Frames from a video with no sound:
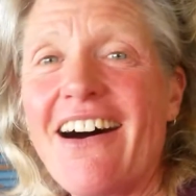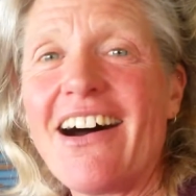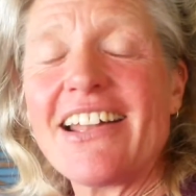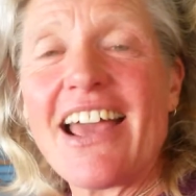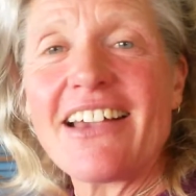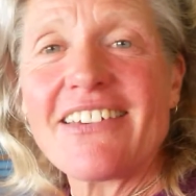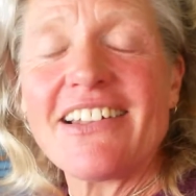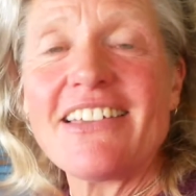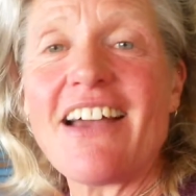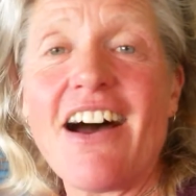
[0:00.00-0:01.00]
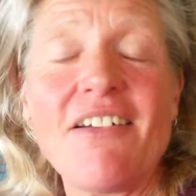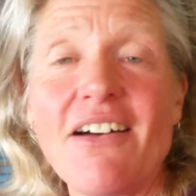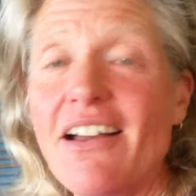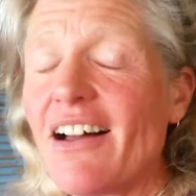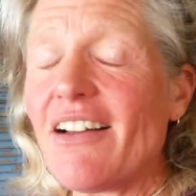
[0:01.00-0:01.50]

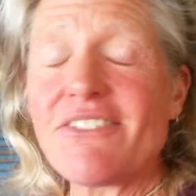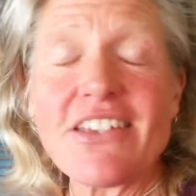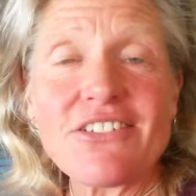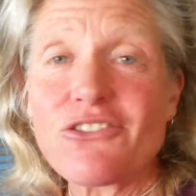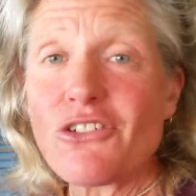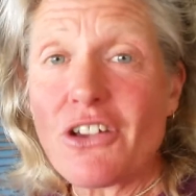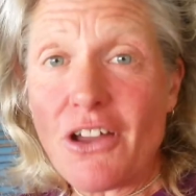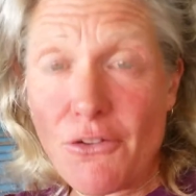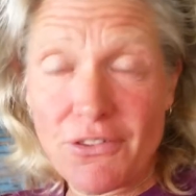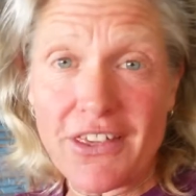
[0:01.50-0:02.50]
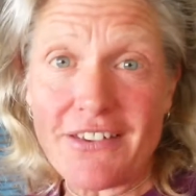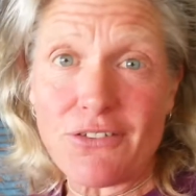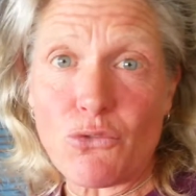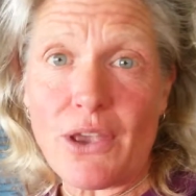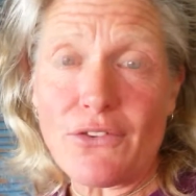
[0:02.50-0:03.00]
I've just, over
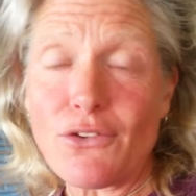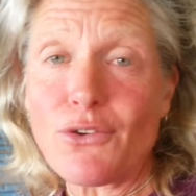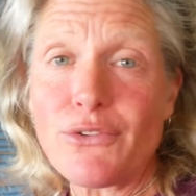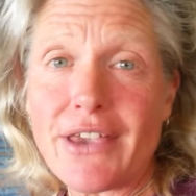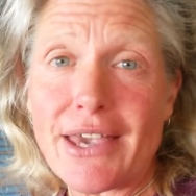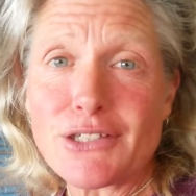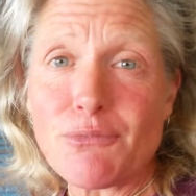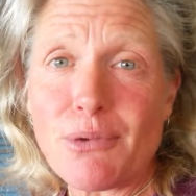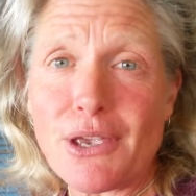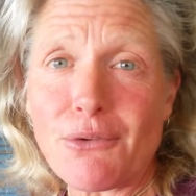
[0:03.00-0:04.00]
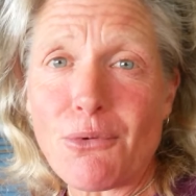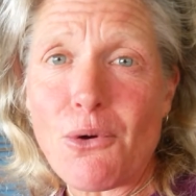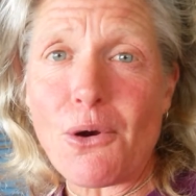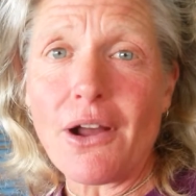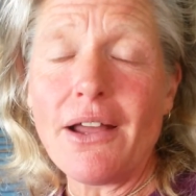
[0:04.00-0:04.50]
these 22 days of being
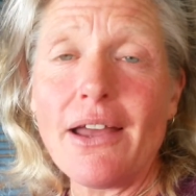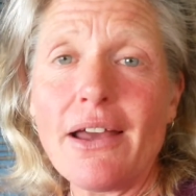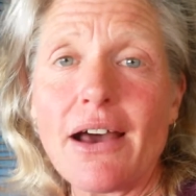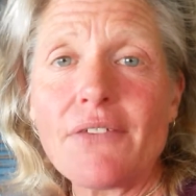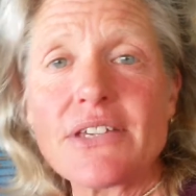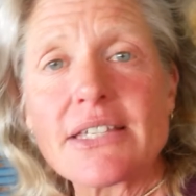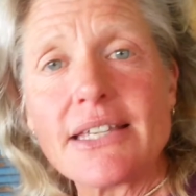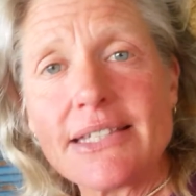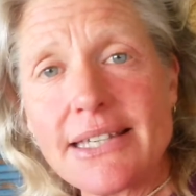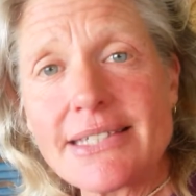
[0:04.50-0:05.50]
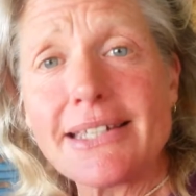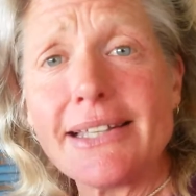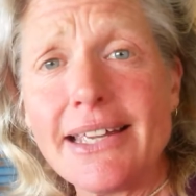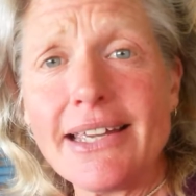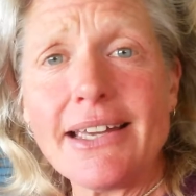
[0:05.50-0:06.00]
raw, I've just
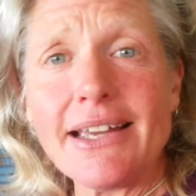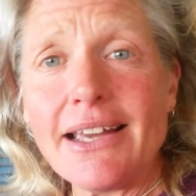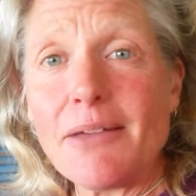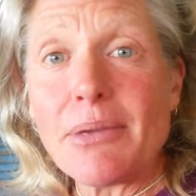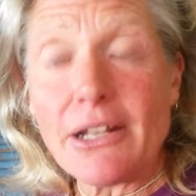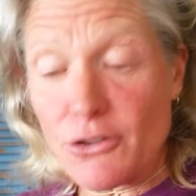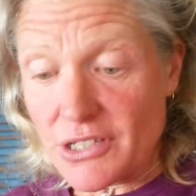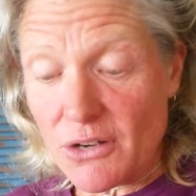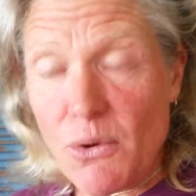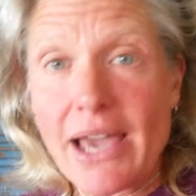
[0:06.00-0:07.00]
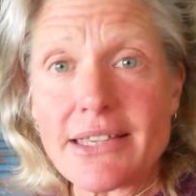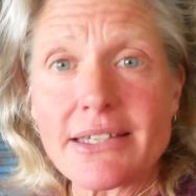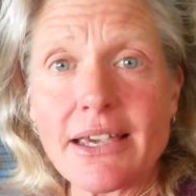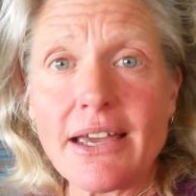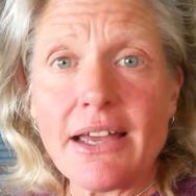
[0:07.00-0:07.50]
consistently been losing
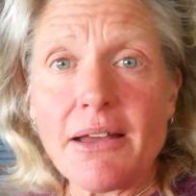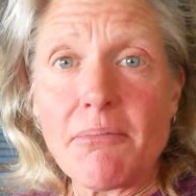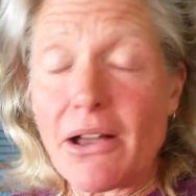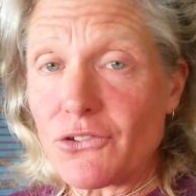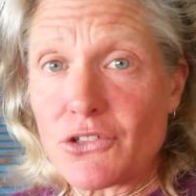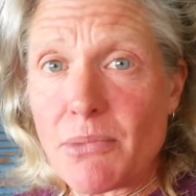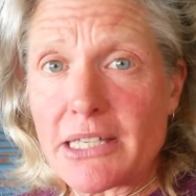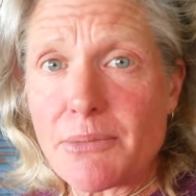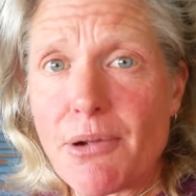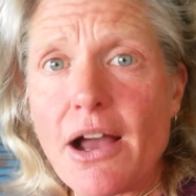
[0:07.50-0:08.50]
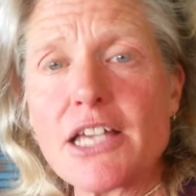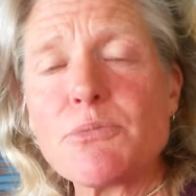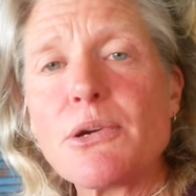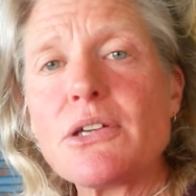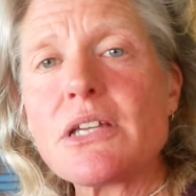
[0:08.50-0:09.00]
weight, much to my
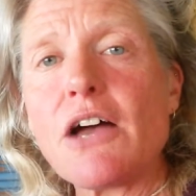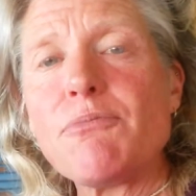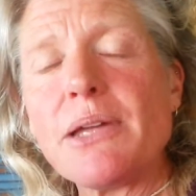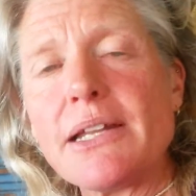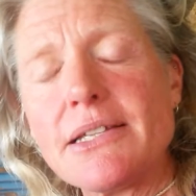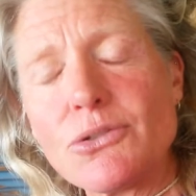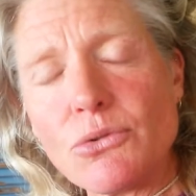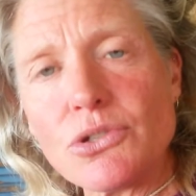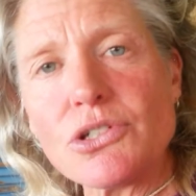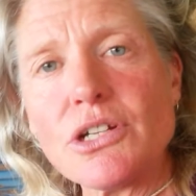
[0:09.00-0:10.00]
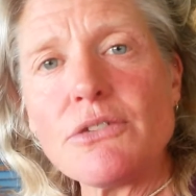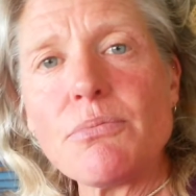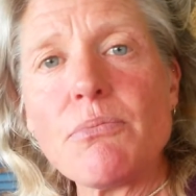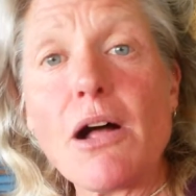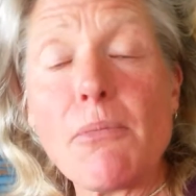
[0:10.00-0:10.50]
surprise, because I've been exhausted
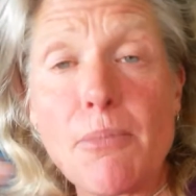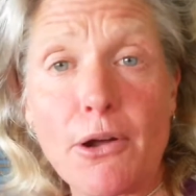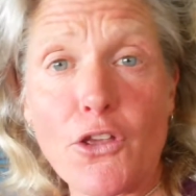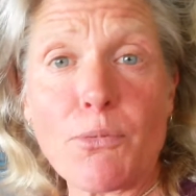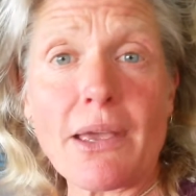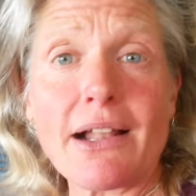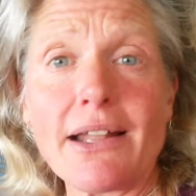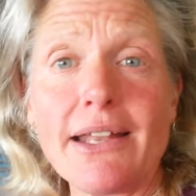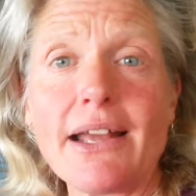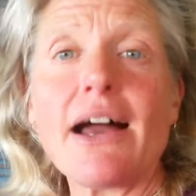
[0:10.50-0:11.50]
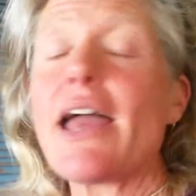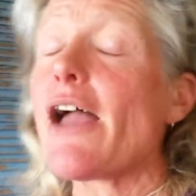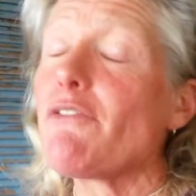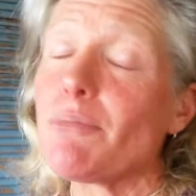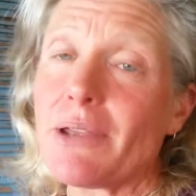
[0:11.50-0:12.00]
while my body's been cleaning. I
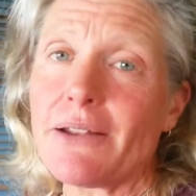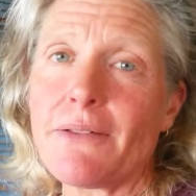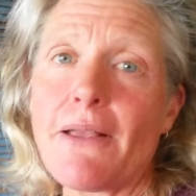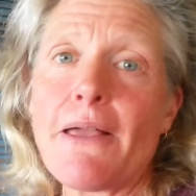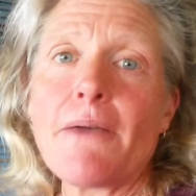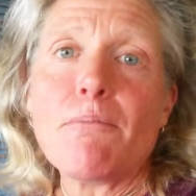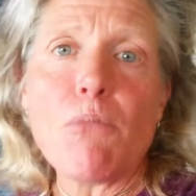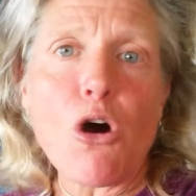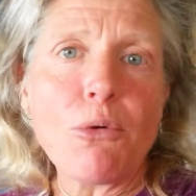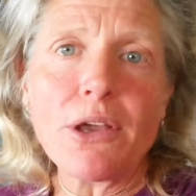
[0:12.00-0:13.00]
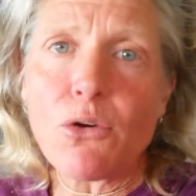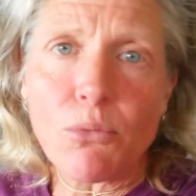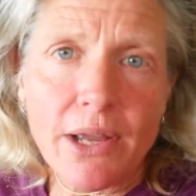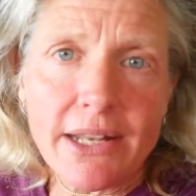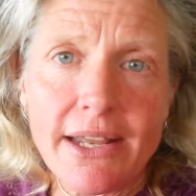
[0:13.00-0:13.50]
haven't been mowing or
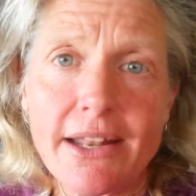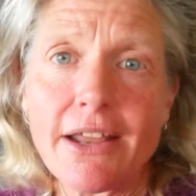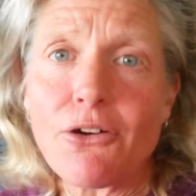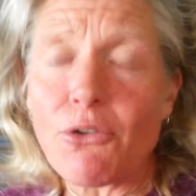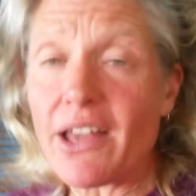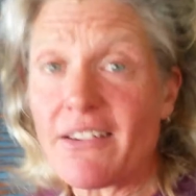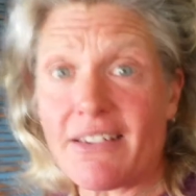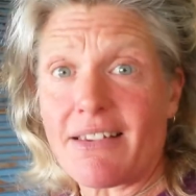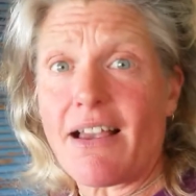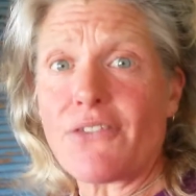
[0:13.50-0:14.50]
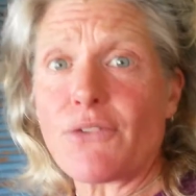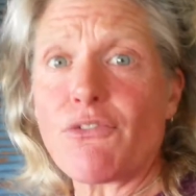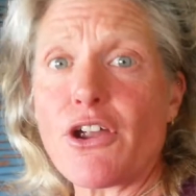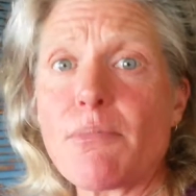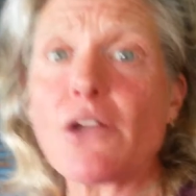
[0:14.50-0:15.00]
weed eating or exercising
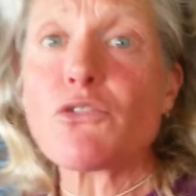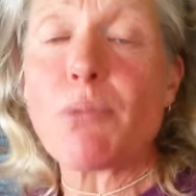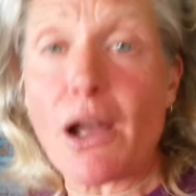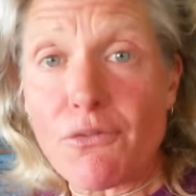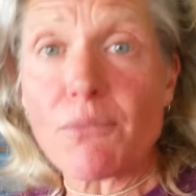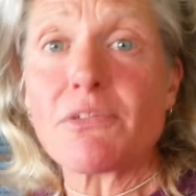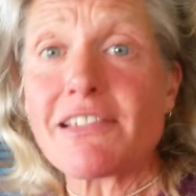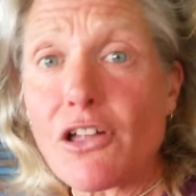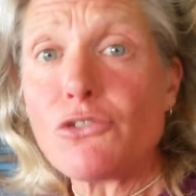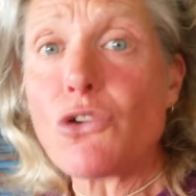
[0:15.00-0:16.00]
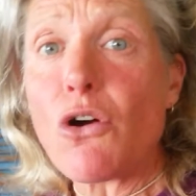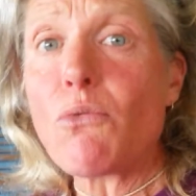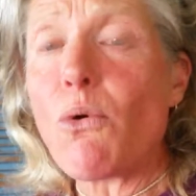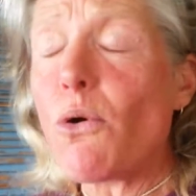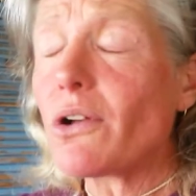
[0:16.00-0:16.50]
very much, apart from slow
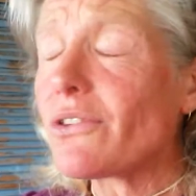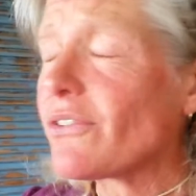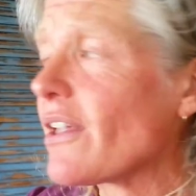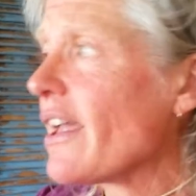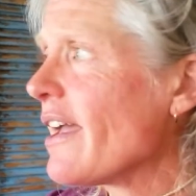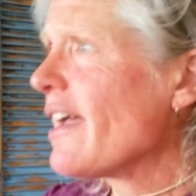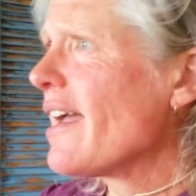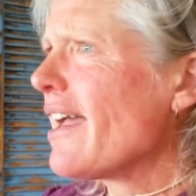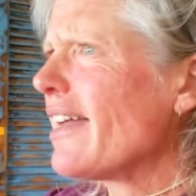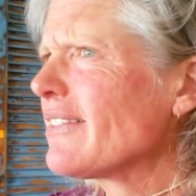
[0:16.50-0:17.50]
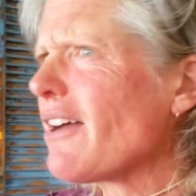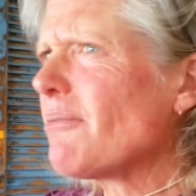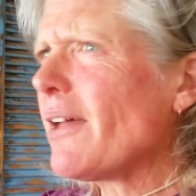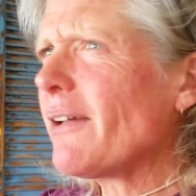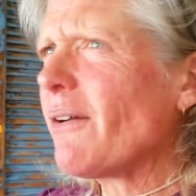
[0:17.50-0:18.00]
dog walks. And so
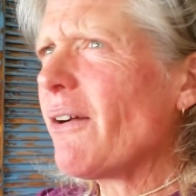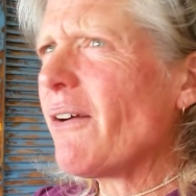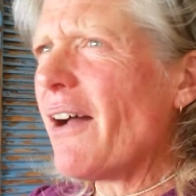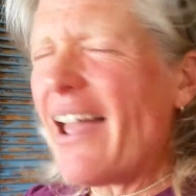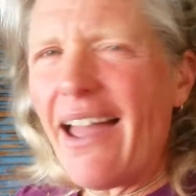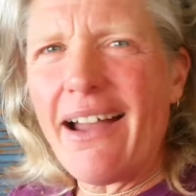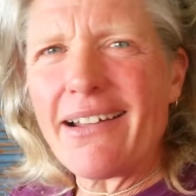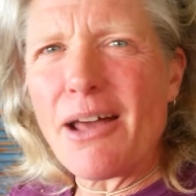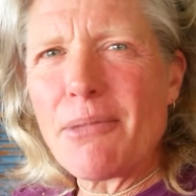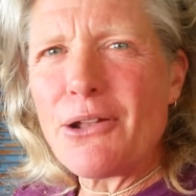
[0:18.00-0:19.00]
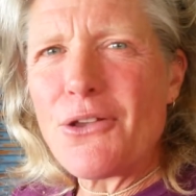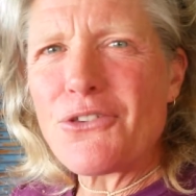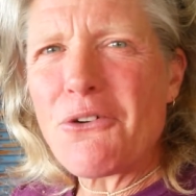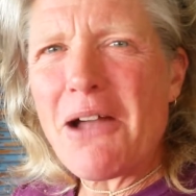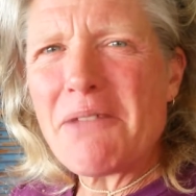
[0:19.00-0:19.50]
I'm like, how can I be
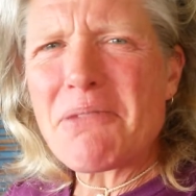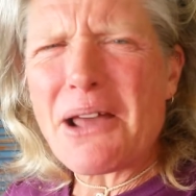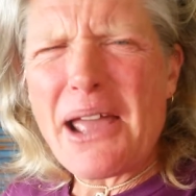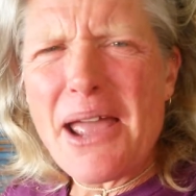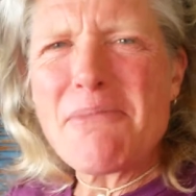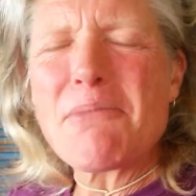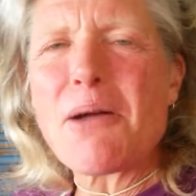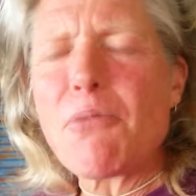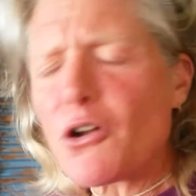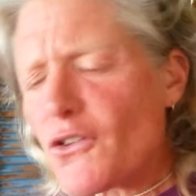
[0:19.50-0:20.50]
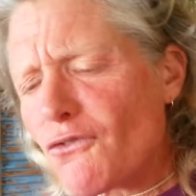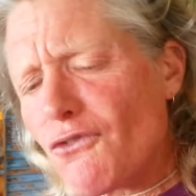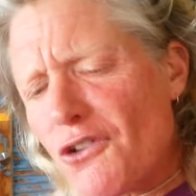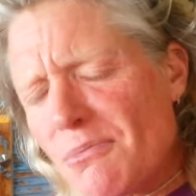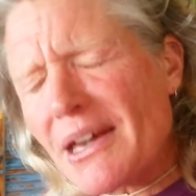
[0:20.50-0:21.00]
losing weight? But I am, and my body's
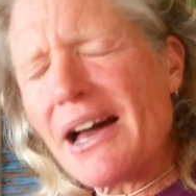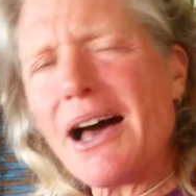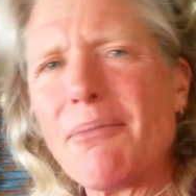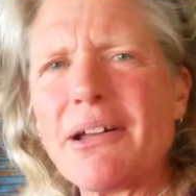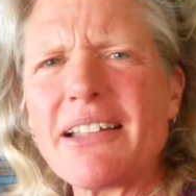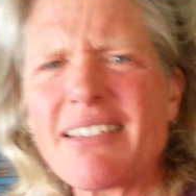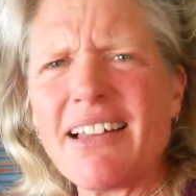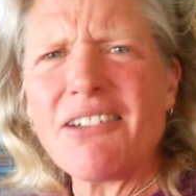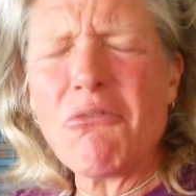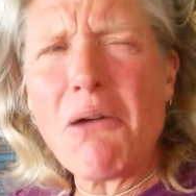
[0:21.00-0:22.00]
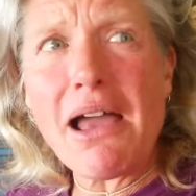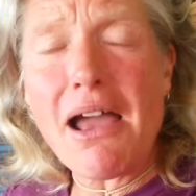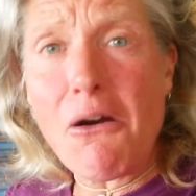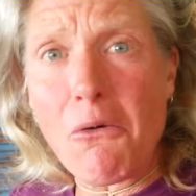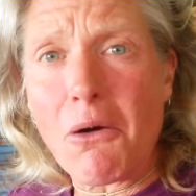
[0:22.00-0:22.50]
firming up, and it's like,
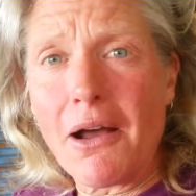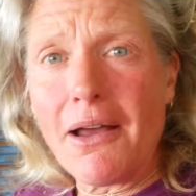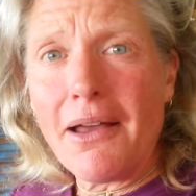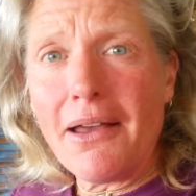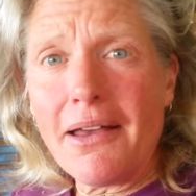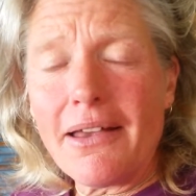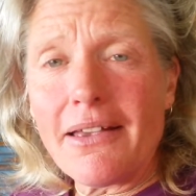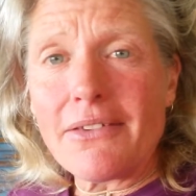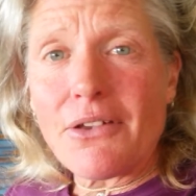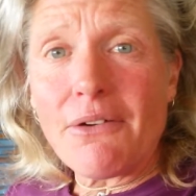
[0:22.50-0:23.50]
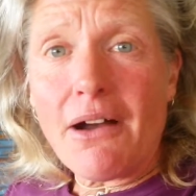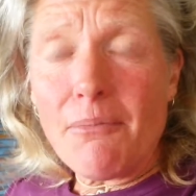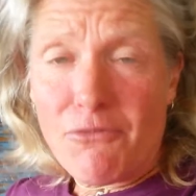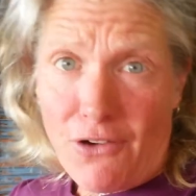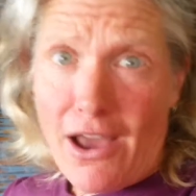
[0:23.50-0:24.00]
wow. So
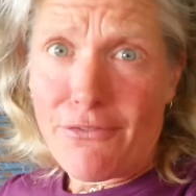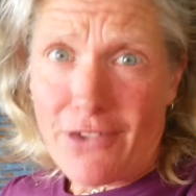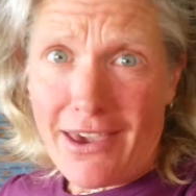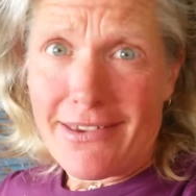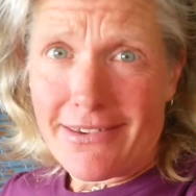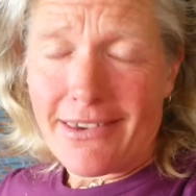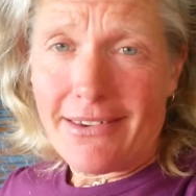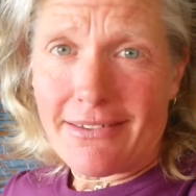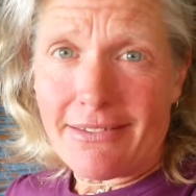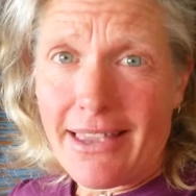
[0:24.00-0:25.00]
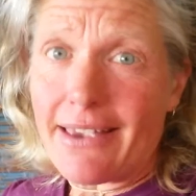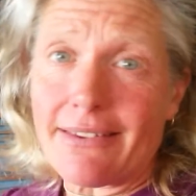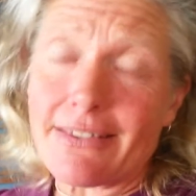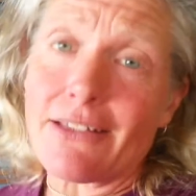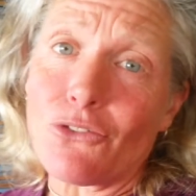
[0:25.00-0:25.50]
I'm 5 kgs
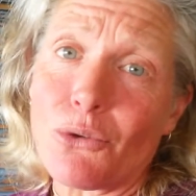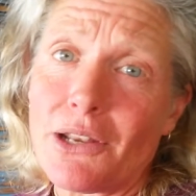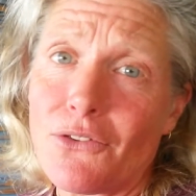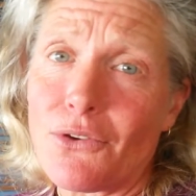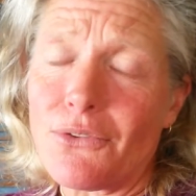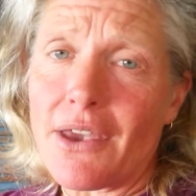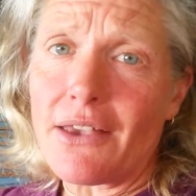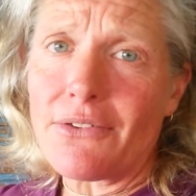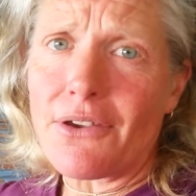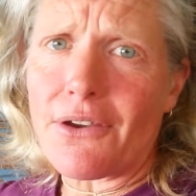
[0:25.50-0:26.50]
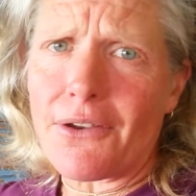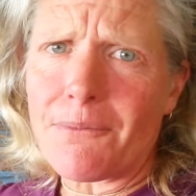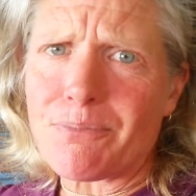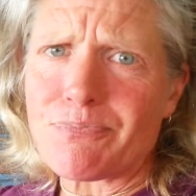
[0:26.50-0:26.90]
less than 22 days ago.